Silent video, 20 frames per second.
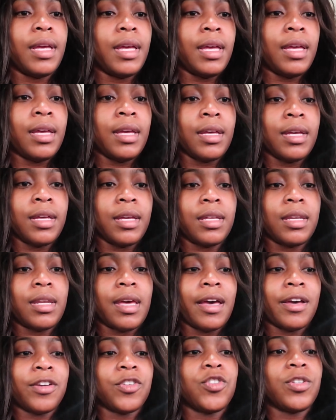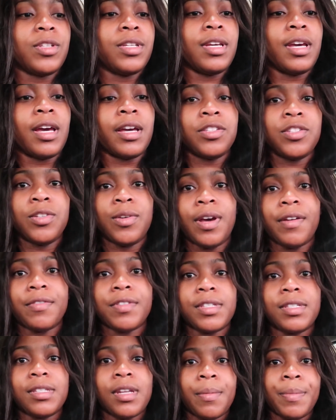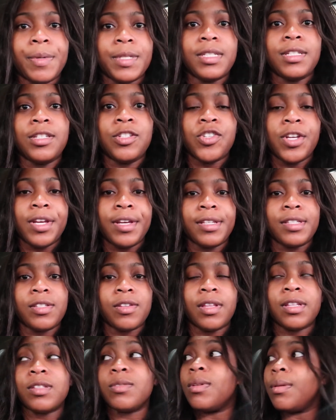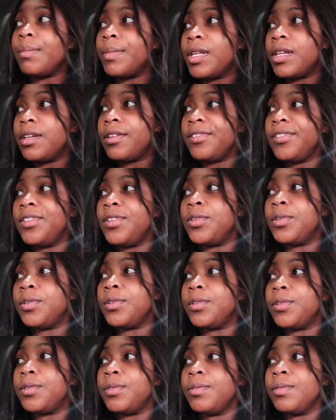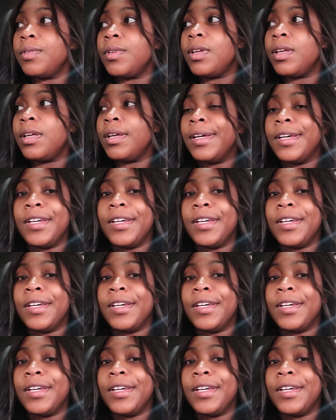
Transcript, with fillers: And um, actually, I do have to stop at TJ, so that's what I'm gonna do.